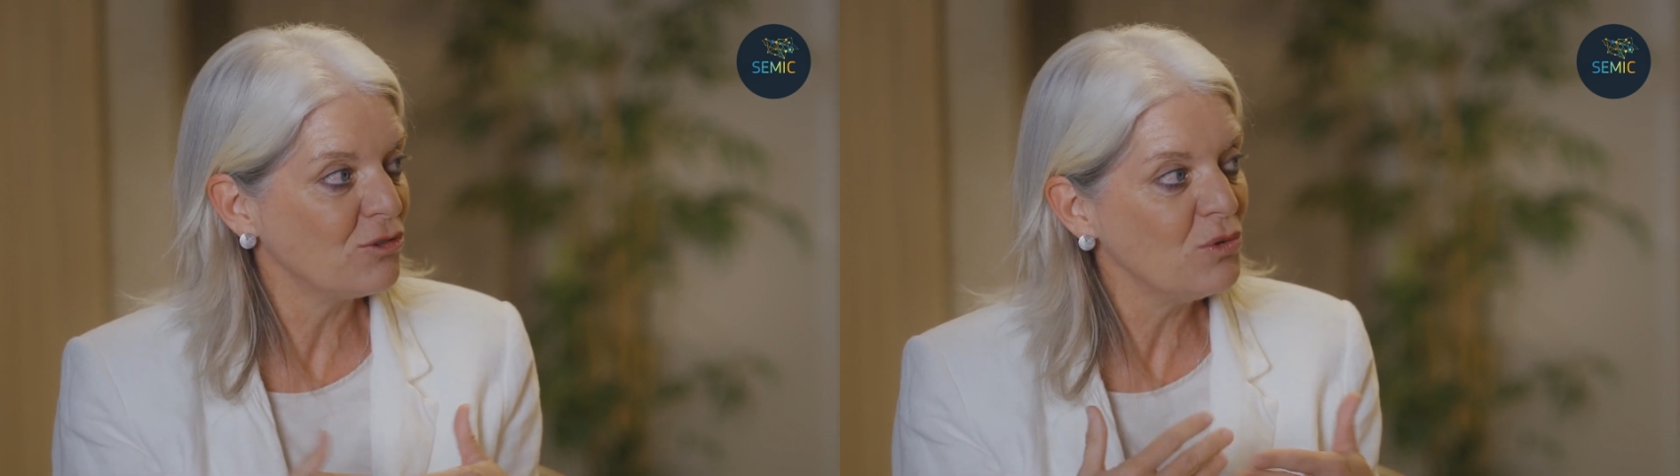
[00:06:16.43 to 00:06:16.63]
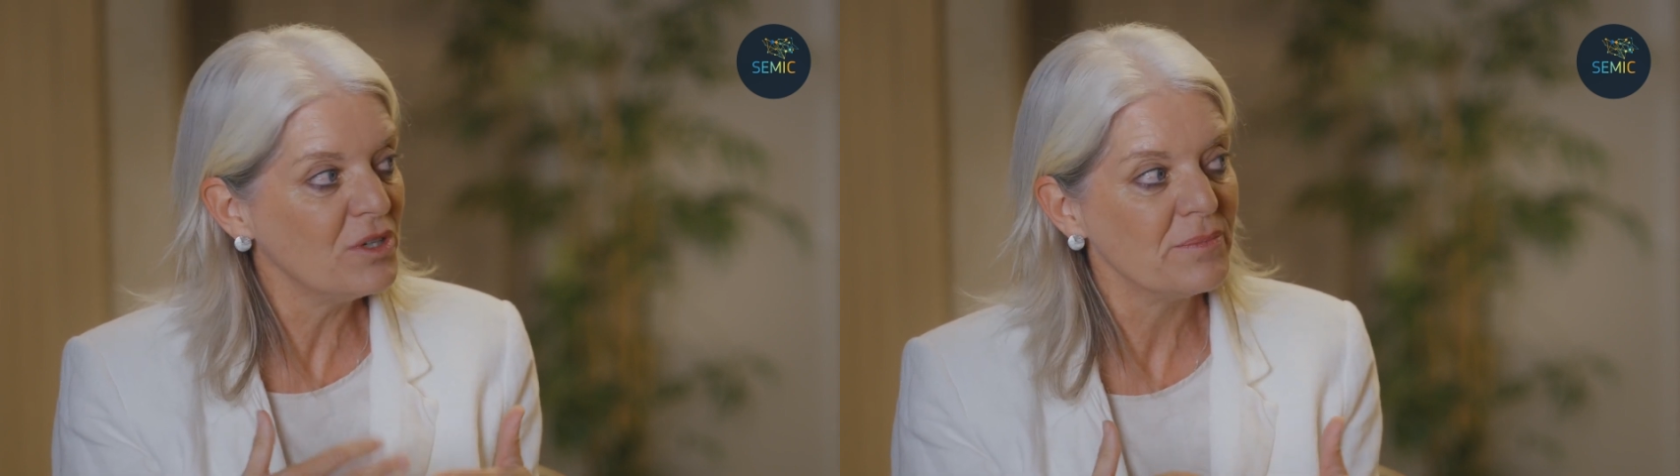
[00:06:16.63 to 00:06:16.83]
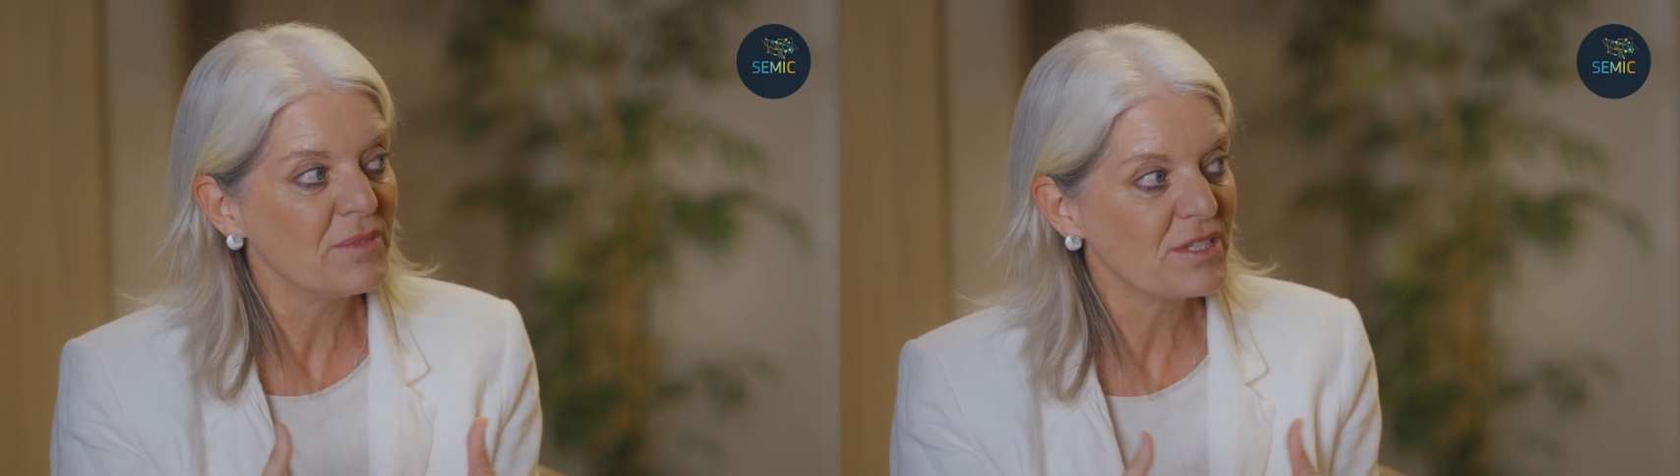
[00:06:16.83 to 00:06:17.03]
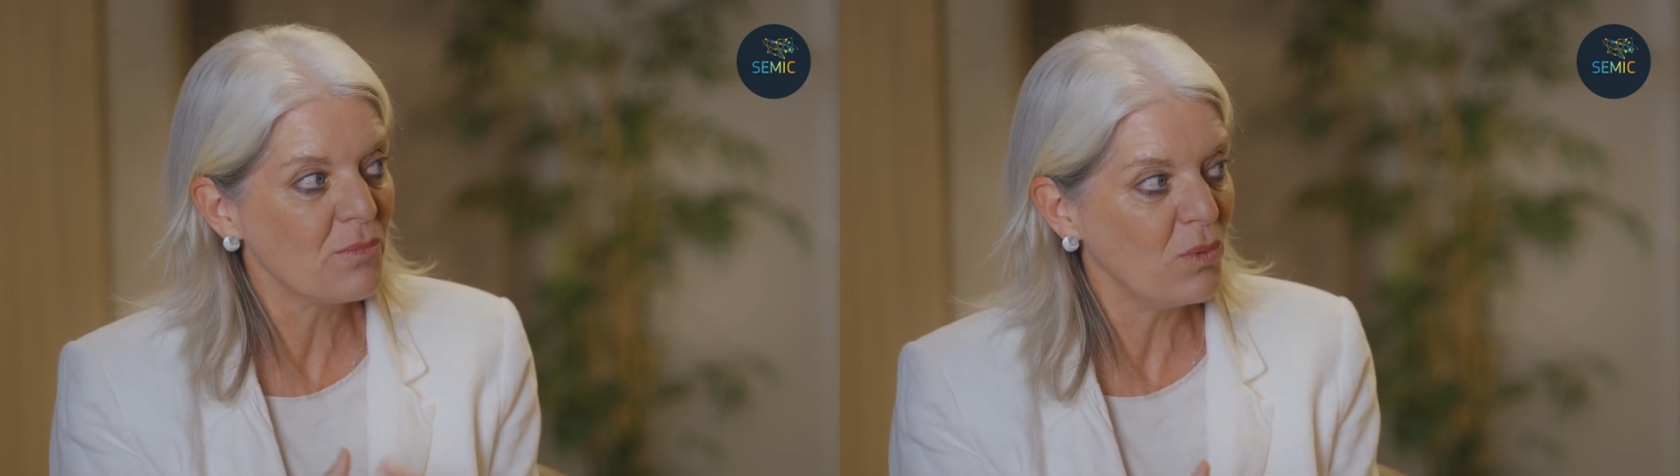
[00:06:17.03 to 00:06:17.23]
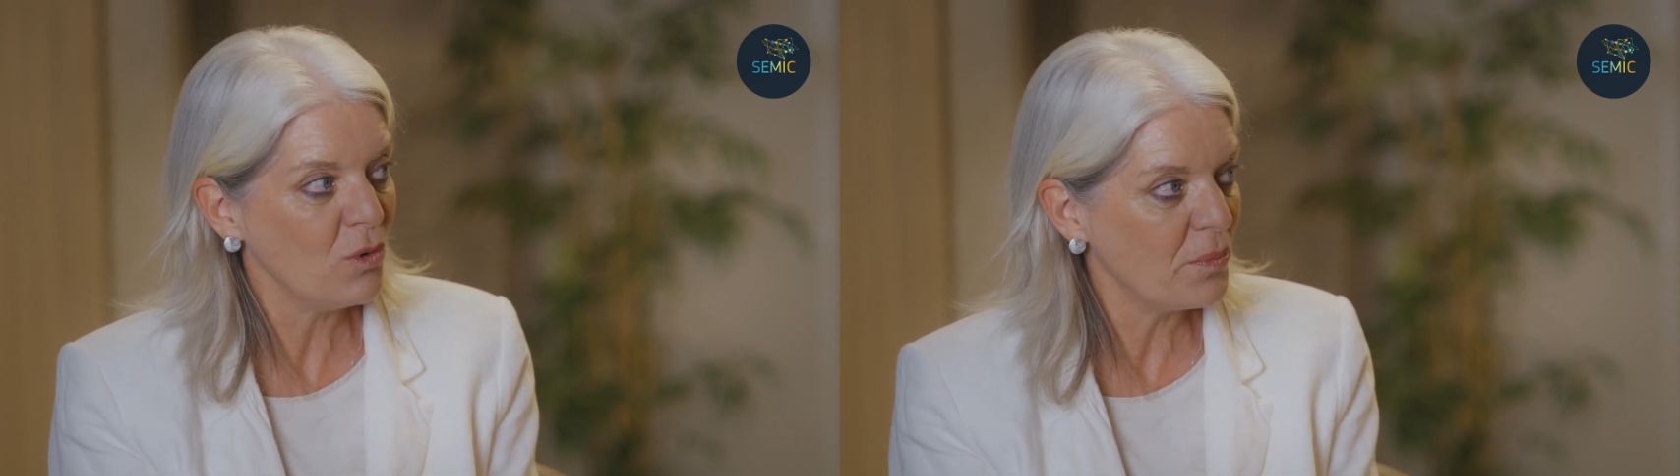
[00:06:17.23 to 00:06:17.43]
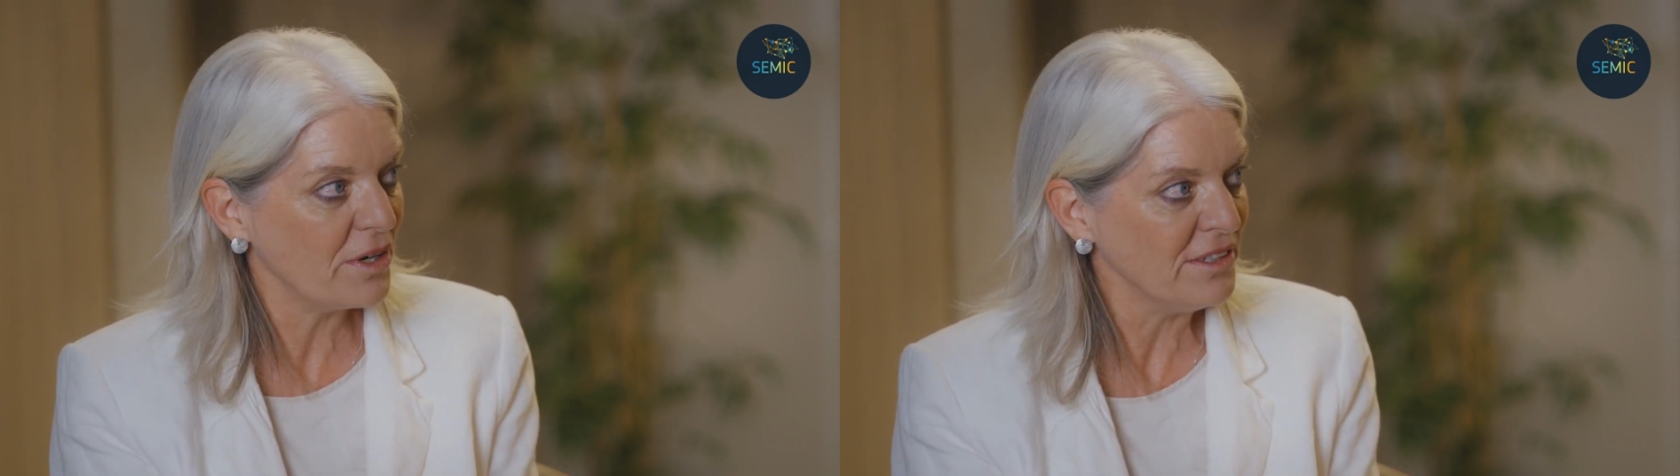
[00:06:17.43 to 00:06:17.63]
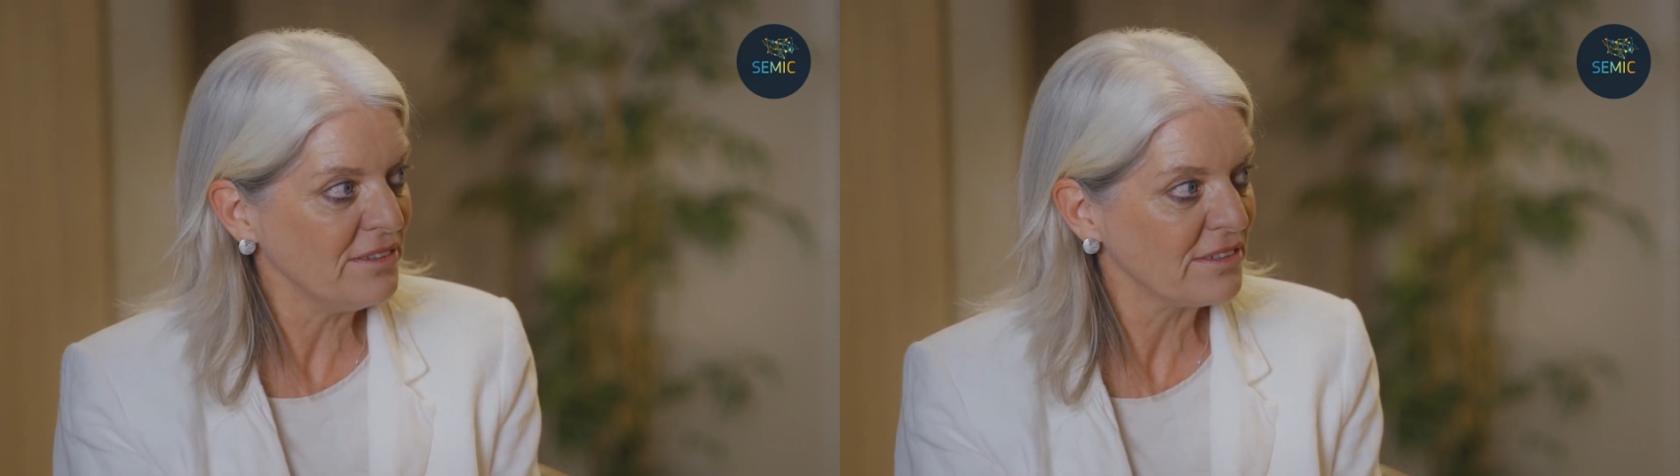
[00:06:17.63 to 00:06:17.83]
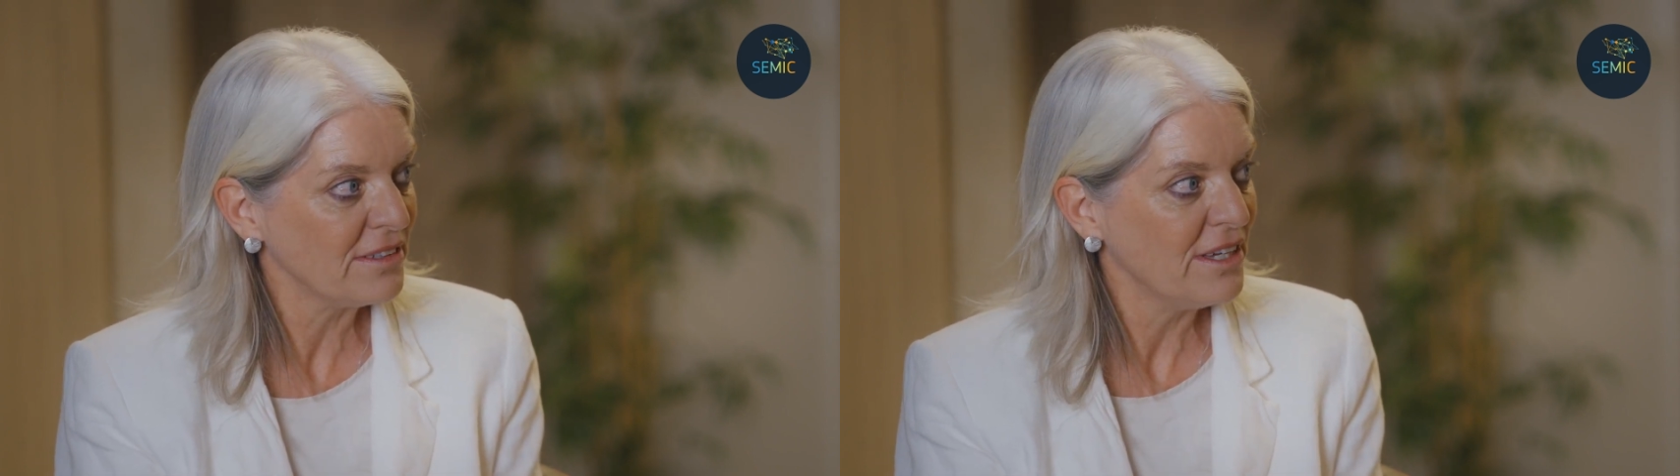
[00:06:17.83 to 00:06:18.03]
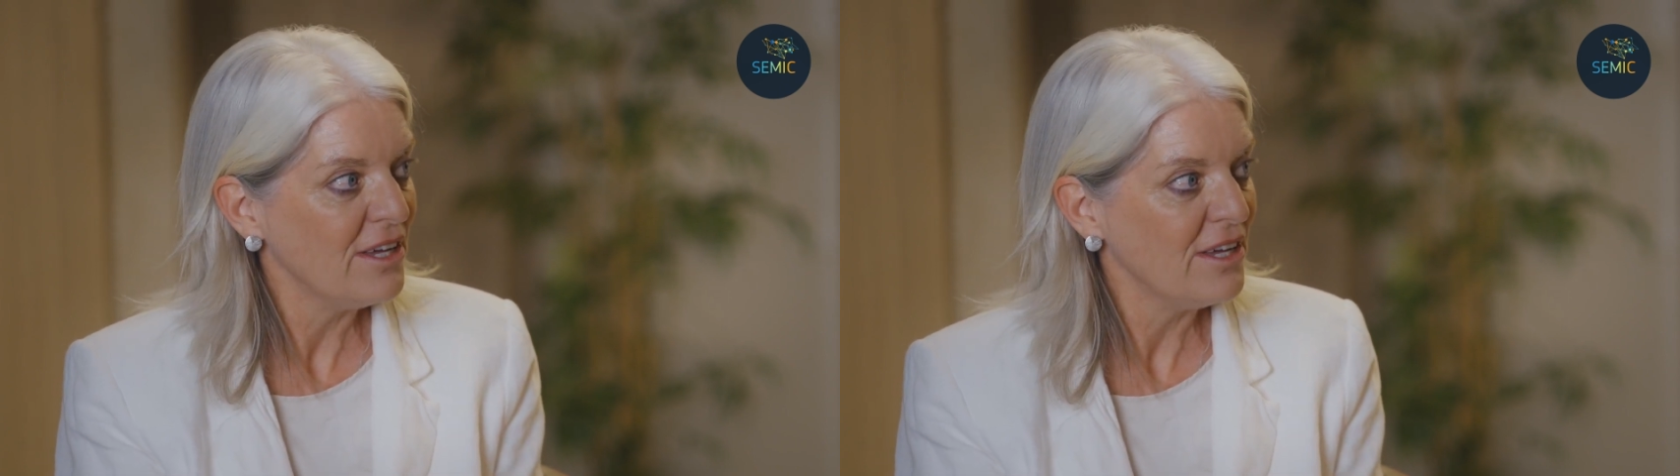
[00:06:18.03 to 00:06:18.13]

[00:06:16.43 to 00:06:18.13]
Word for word: tourism blueprint.